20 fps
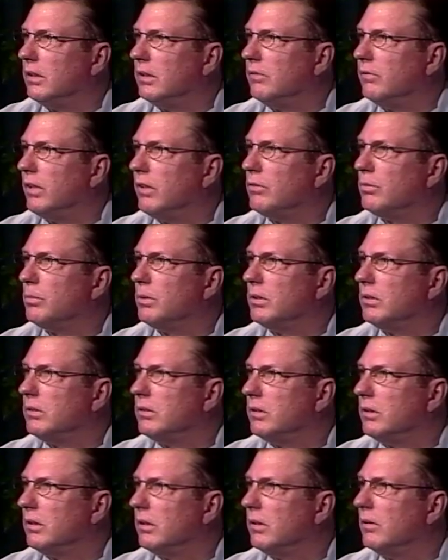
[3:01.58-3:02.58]
uh,
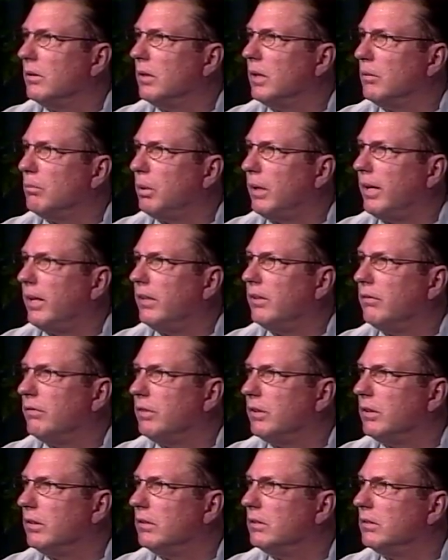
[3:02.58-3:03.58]
investment uh, and planning
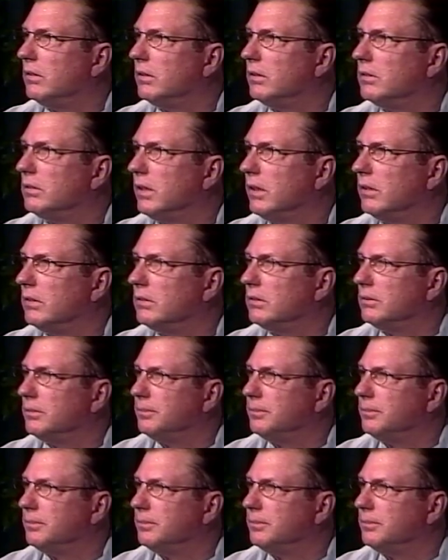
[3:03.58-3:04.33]
field since.